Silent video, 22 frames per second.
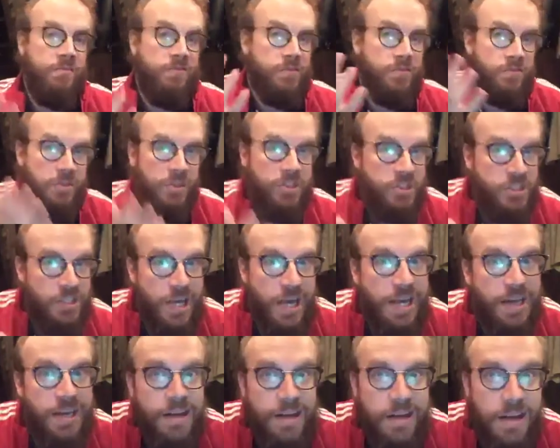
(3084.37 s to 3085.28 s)

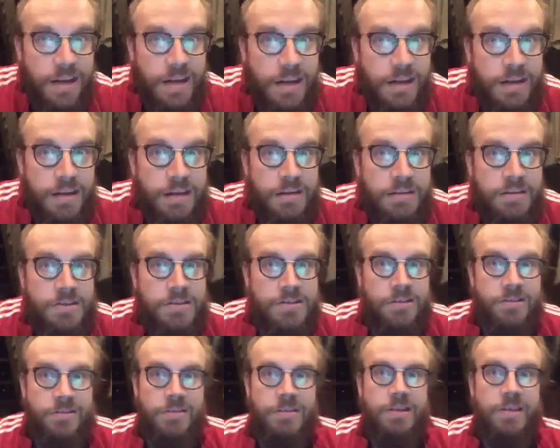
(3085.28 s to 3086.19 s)
Christianity,
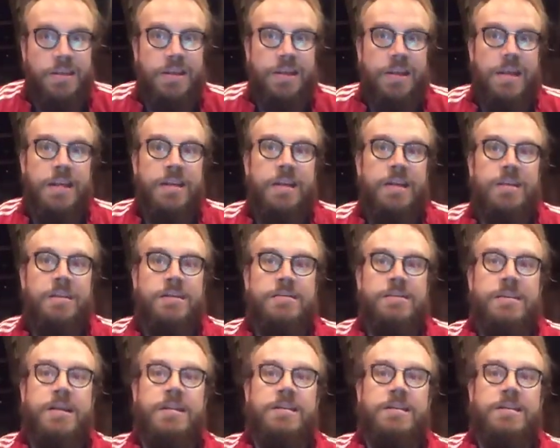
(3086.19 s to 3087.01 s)
certainly, and as